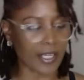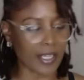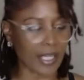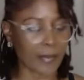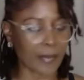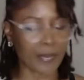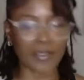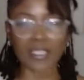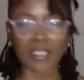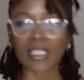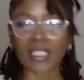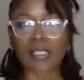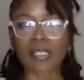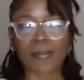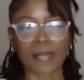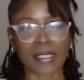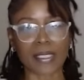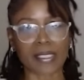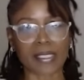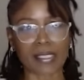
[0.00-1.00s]
and pretend to
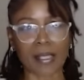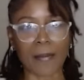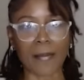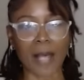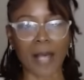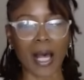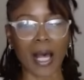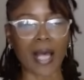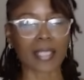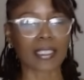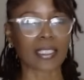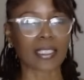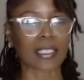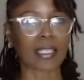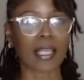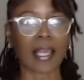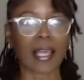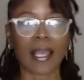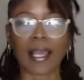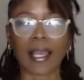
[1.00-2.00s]
be somebody